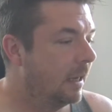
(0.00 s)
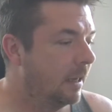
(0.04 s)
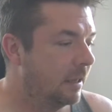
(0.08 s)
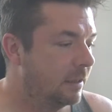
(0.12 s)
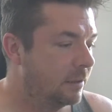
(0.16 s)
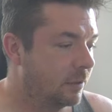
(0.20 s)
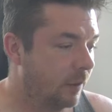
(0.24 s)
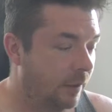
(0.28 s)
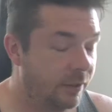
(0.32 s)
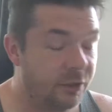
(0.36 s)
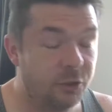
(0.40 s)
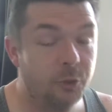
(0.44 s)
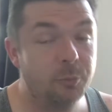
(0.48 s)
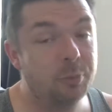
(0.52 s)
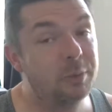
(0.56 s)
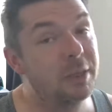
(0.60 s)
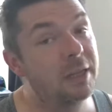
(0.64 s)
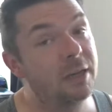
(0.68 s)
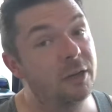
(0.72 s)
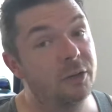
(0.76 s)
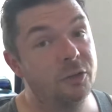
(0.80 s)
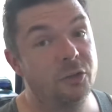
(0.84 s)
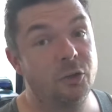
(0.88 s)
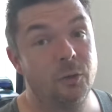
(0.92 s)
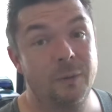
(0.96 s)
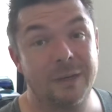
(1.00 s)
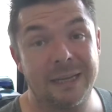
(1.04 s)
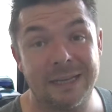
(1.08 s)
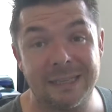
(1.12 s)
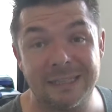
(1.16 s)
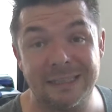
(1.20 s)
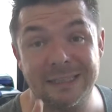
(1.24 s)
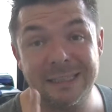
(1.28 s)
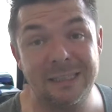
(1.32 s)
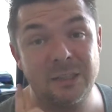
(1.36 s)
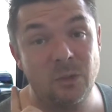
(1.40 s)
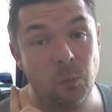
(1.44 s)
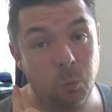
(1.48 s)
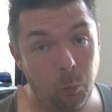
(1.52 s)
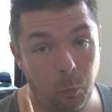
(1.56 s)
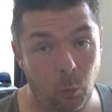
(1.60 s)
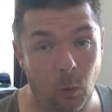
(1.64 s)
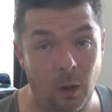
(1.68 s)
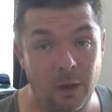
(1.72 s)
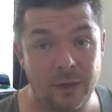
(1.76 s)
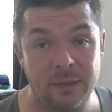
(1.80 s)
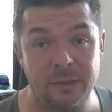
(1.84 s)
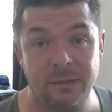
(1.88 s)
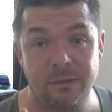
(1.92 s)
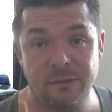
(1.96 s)
So I do plan on doing at least
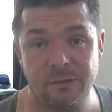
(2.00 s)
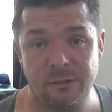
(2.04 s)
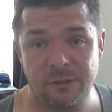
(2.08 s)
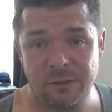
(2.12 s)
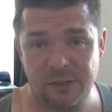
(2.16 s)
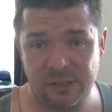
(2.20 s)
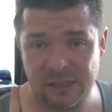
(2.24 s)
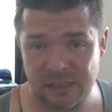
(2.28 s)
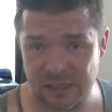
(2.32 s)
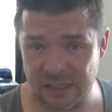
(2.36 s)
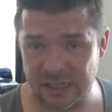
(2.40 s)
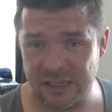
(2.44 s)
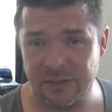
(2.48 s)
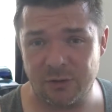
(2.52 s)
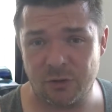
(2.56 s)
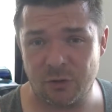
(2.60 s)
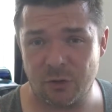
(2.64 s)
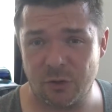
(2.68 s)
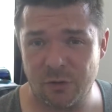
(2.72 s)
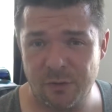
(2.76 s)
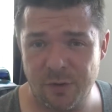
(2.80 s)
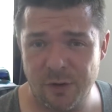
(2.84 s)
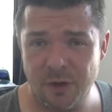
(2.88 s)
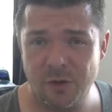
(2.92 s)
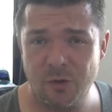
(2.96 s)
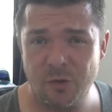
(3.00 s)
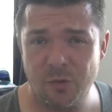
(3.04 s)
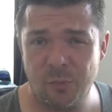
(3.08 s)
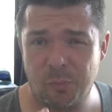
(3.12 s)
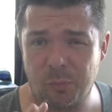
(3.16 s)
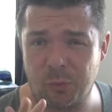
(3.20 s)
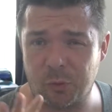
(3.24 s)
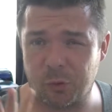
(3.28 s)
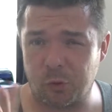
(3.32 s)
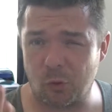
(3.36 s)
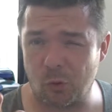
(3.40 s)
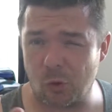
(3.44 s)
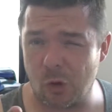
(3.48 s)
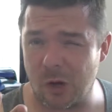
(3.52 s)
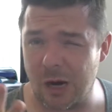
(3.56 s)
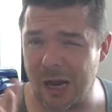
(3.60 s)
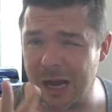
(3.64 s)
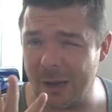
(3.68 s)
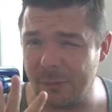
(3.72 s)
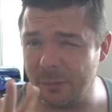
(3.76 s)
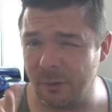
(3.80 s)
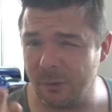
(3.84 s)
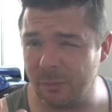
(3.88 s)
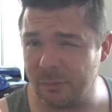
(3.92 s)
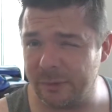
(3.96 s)
one Sleefs review,
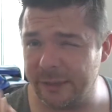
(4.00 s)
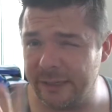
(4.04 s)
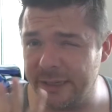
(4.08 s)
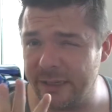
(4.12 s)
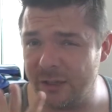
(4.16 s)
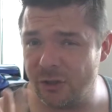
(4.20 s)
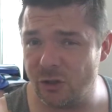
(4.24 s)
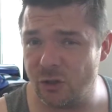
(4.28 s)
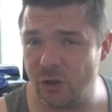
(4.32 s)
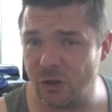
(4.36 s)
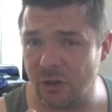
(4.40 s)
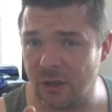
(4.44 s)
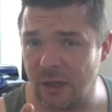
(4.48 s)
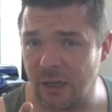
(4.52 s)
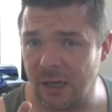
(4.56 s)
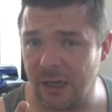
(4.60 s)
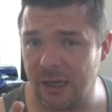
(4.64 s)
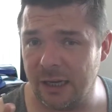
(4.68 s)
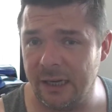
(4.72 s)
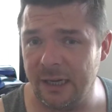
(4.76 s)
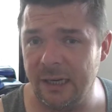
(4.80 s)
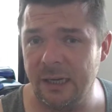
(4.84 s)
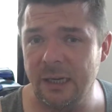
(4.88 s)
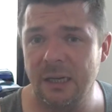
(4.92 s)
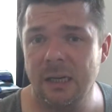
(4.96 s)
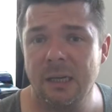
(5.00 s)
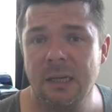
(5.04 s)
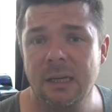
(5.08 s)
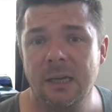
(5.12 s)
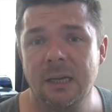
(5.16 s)
probably in July.